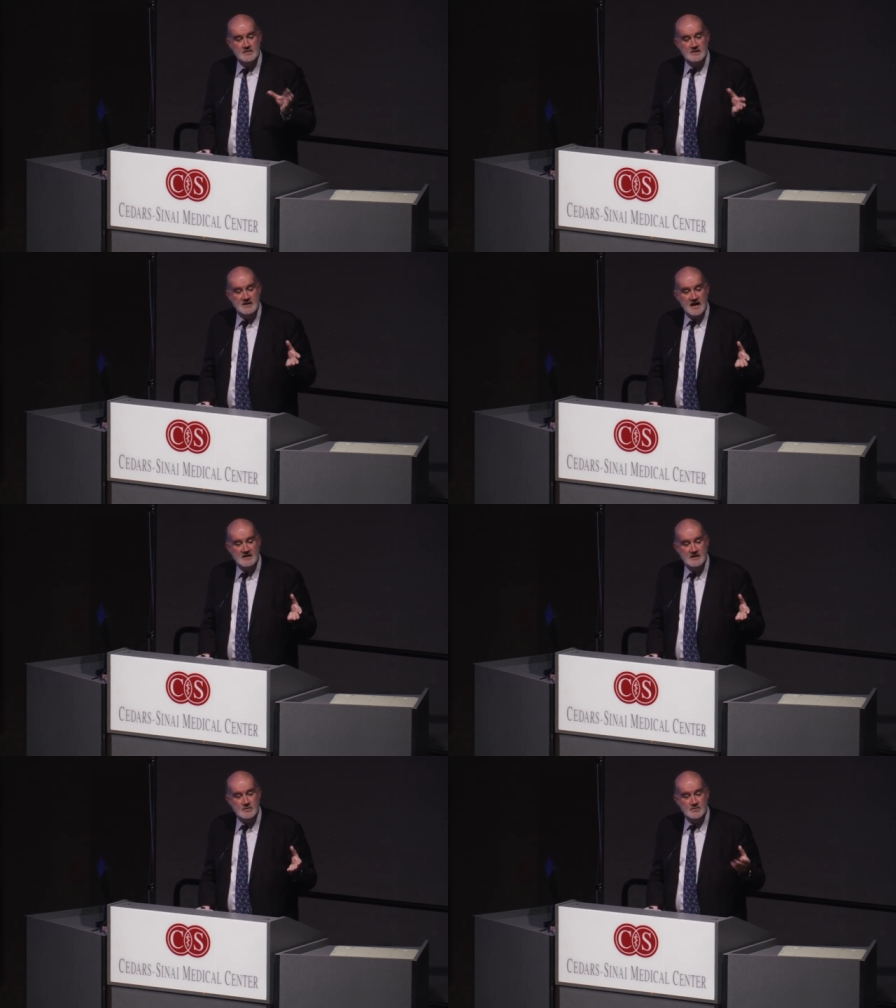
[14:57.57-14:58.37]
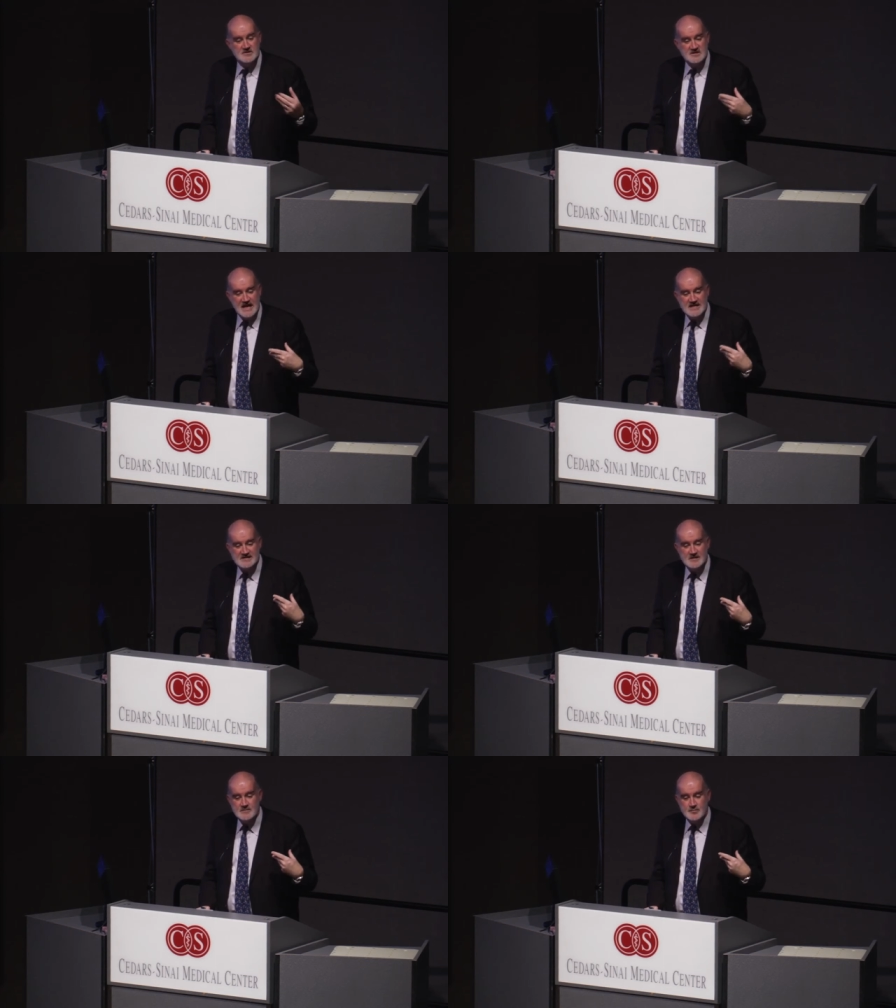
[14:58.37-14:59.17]
The data was
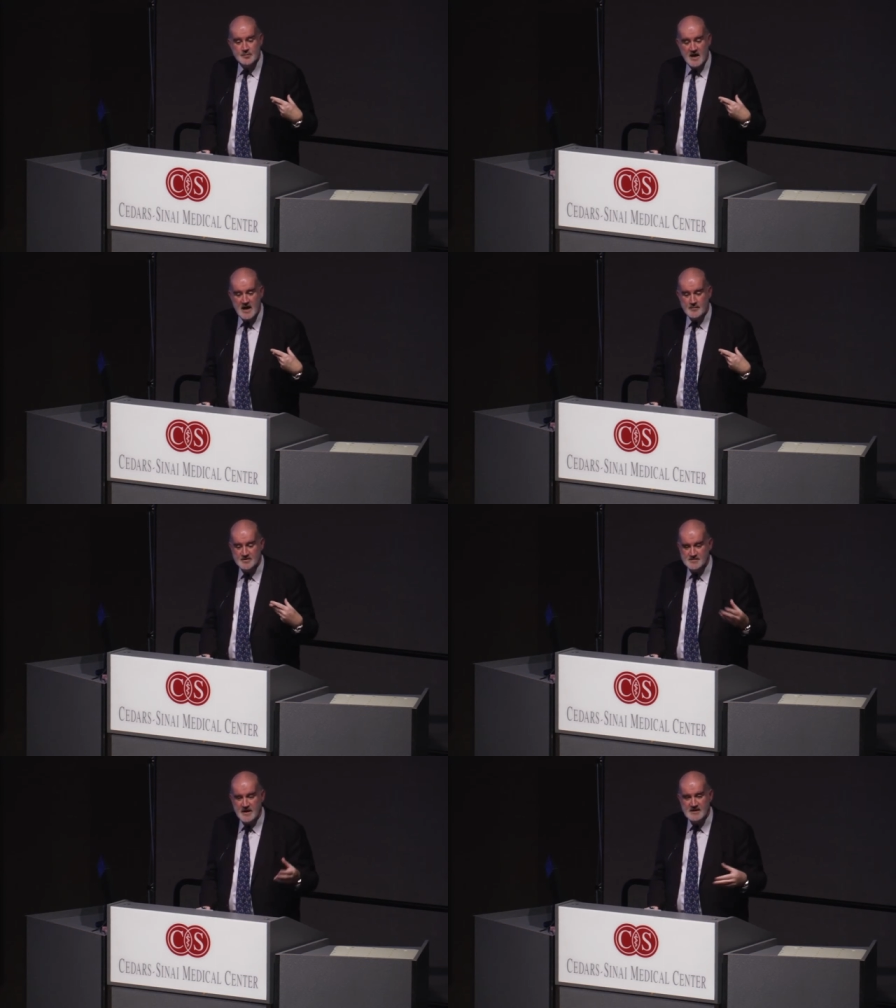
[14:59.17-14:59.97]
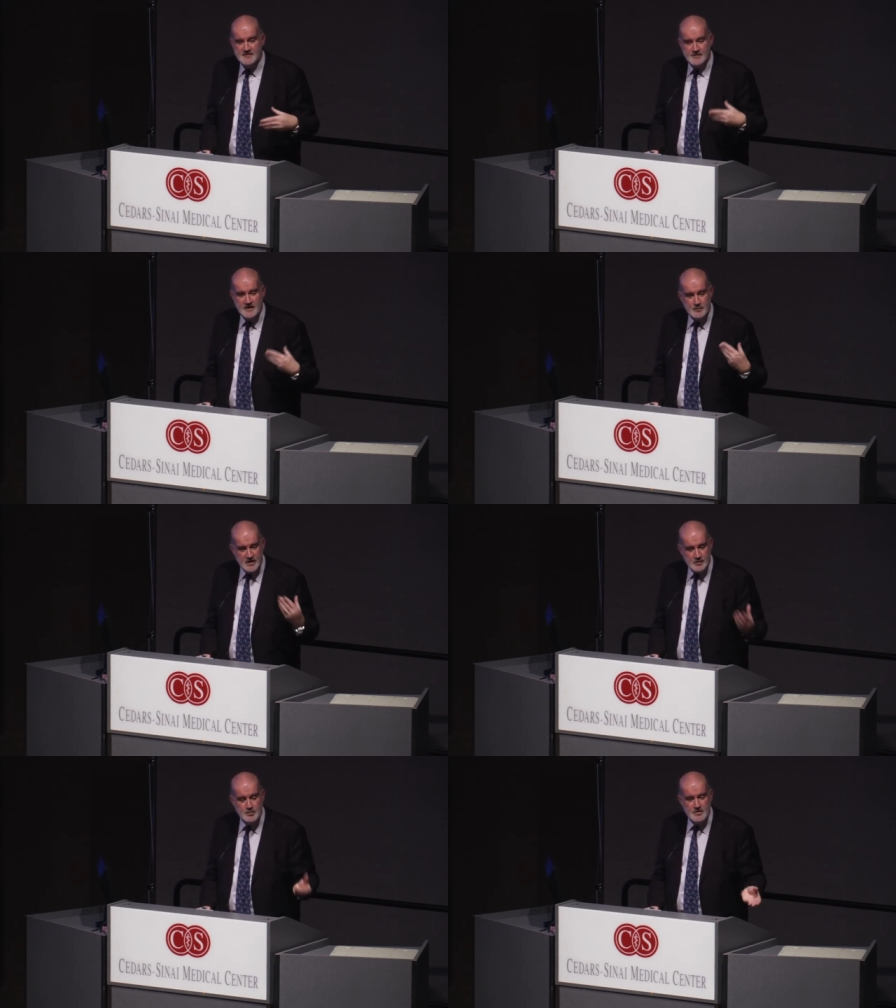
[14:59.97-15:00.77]
tested uh, prospectively and
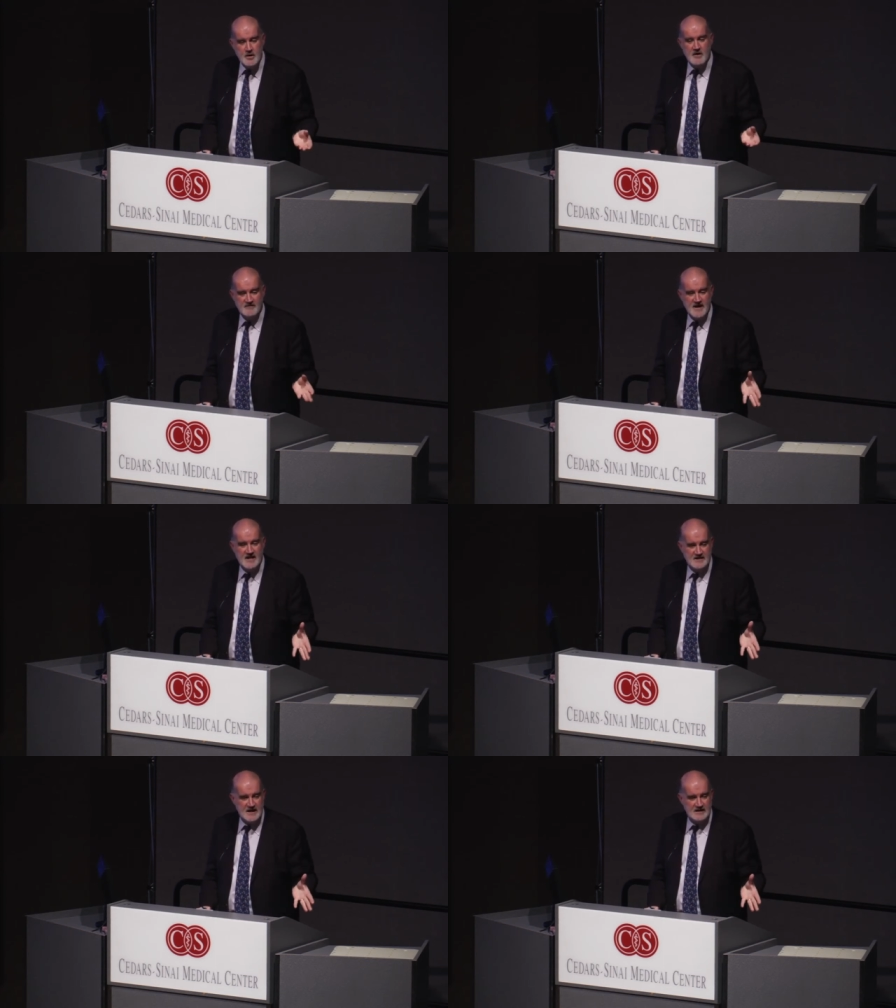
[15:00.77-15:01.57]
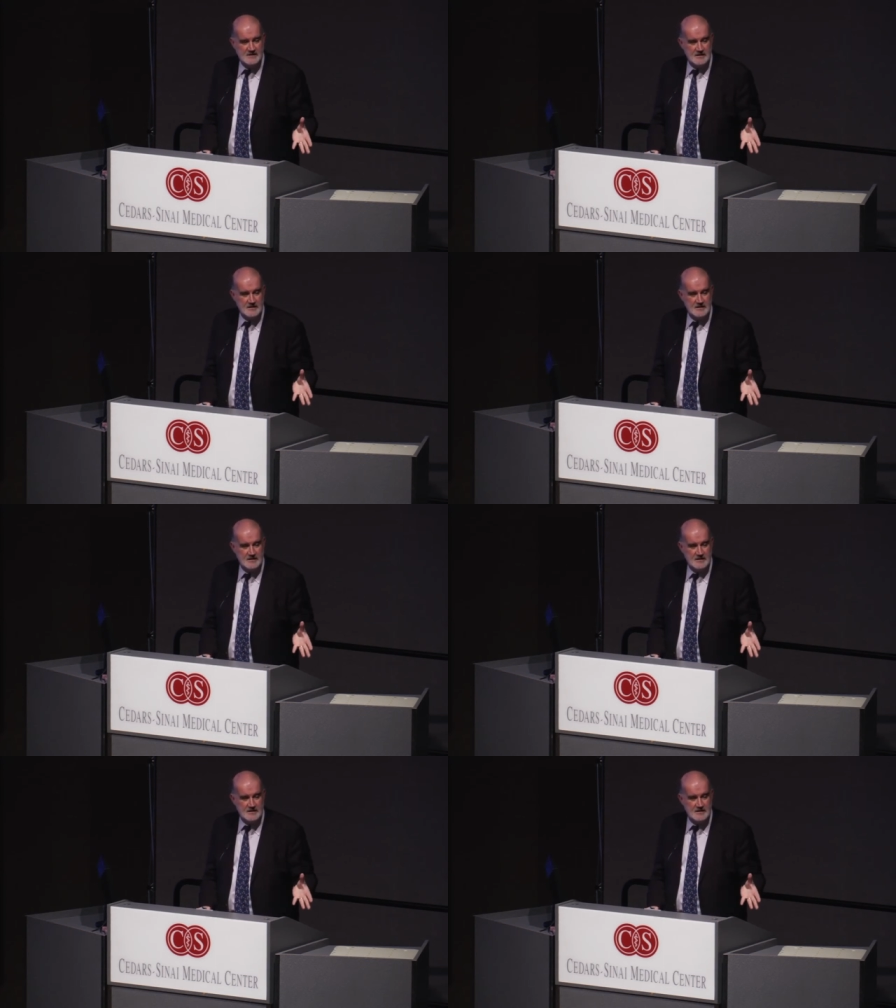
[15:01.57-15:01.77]
we could not validate the